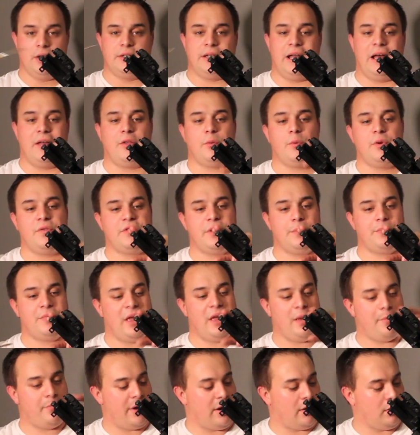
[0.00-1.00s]
Now that we've dipped
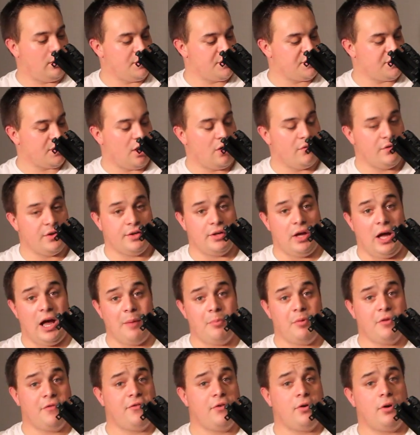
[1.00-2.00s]
that barrel in solvent, I
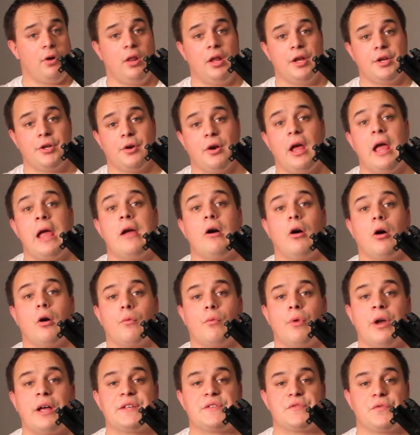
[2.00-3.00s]
prefer to let your AR
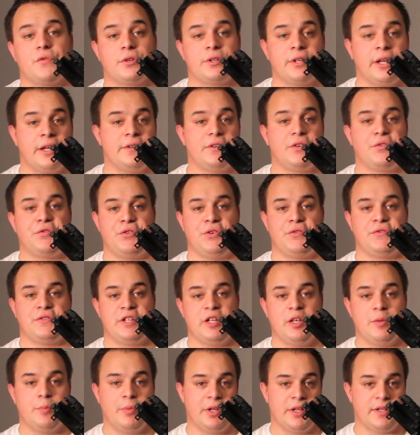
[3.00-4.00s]
rest for 10 to
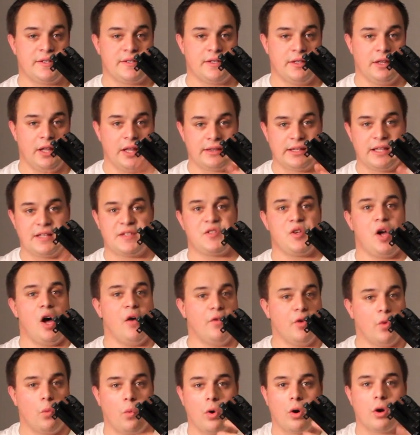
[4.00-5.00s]
15 minutes and let that
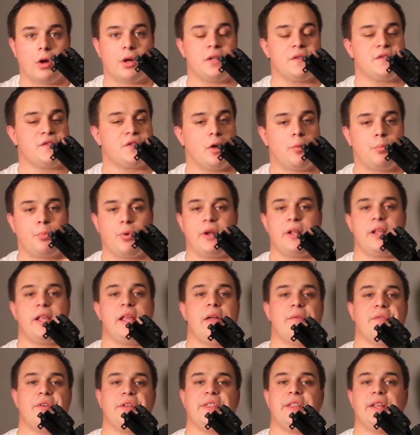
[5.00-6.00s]
solvent work and start breaking
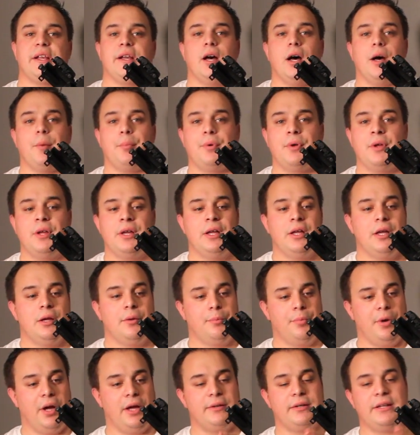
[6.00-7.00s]
everything up.
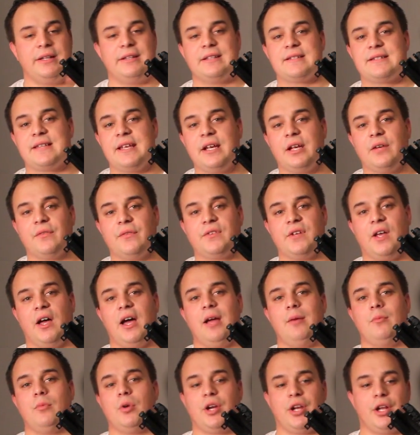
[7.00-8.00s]
But in the sake of
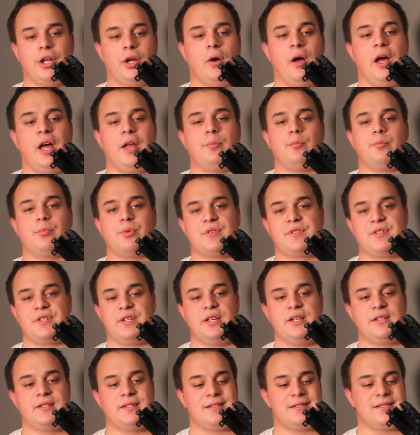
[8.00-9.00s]
time, we're going to go ahead and
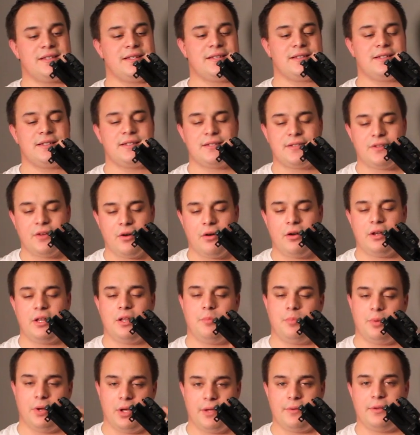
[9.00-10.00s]
proceed, since this is
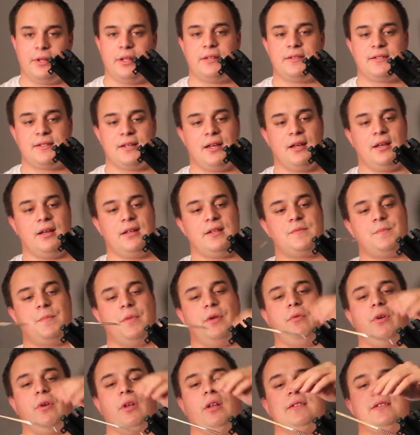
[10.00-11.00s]
dirty, but it's
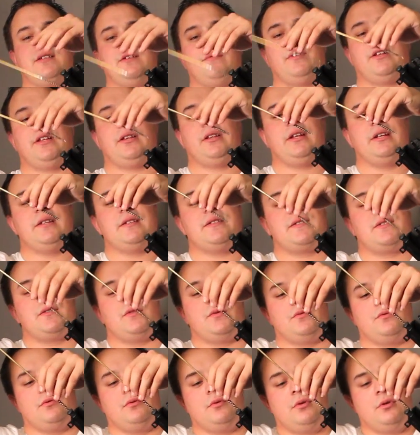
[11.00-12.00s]
been relatively clean
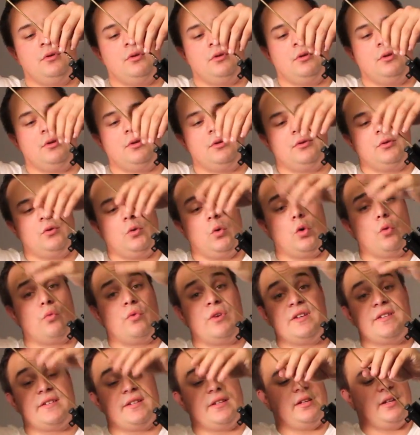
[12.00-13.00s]
soon, or
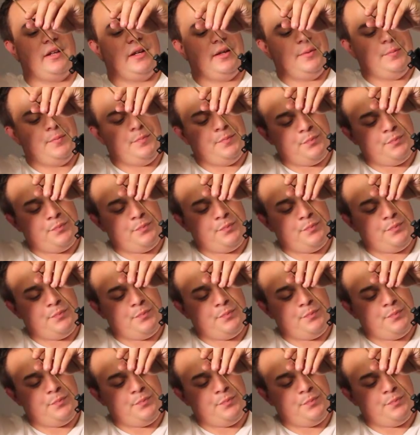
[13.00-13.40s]
recently.